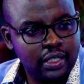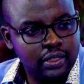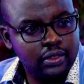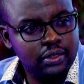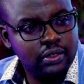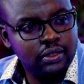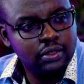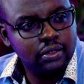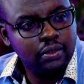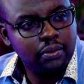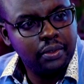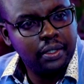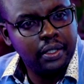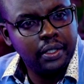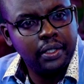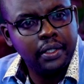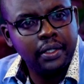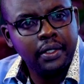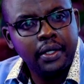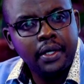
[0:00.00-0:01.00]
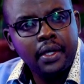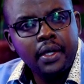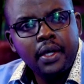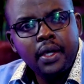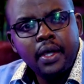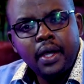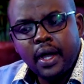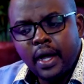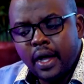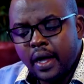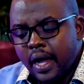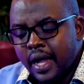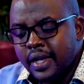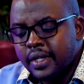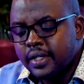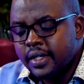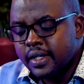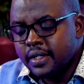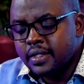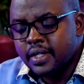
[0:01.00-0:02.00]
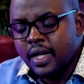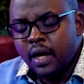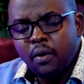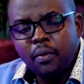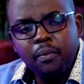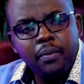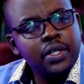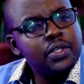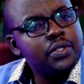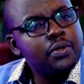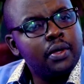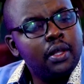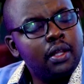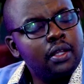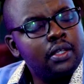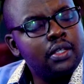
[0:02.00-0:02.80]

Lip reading: Mm-hmm. Okay? And yet our mental health